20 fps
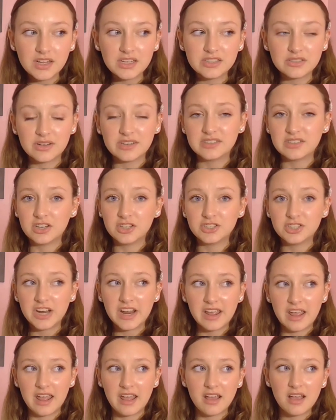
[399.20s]
So I start
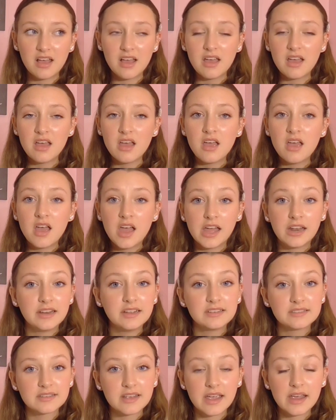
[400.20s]
shaking. And
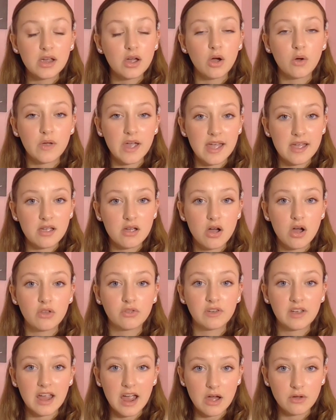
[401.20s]
he's like, okay,
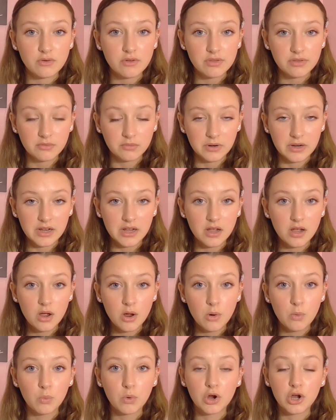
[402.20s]
on the count of 3,
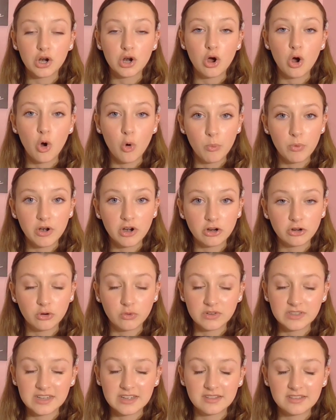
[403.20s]
we're going to open our
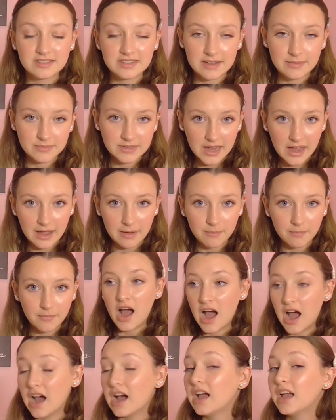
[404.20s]
doors at the same time.
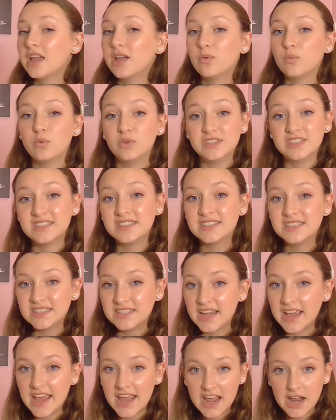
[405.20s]
I was
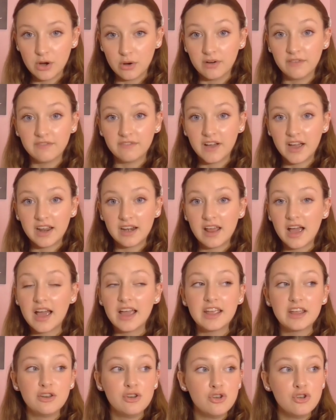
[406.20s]
terrified.
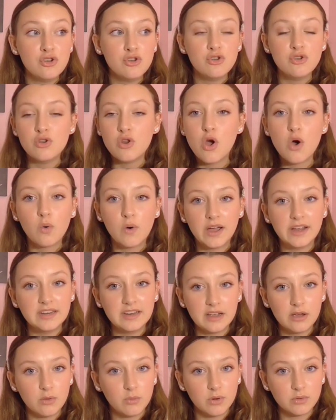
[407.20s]
I had no
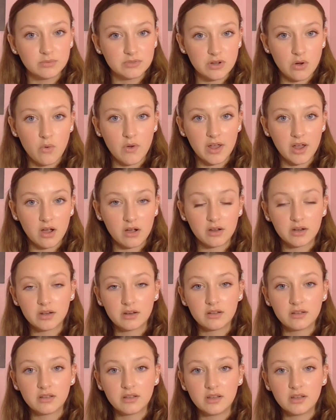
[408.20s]
idea what was going on.